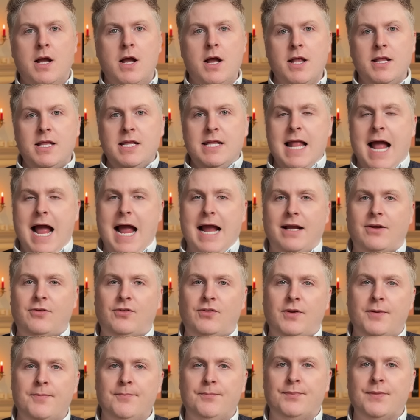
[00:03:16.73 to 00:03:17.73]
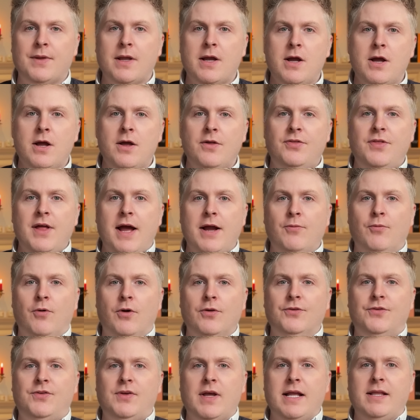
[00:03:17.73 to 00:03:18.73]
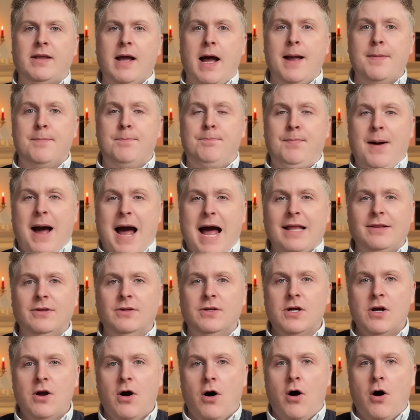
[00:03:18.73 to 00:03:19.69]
Next, they wanted a ban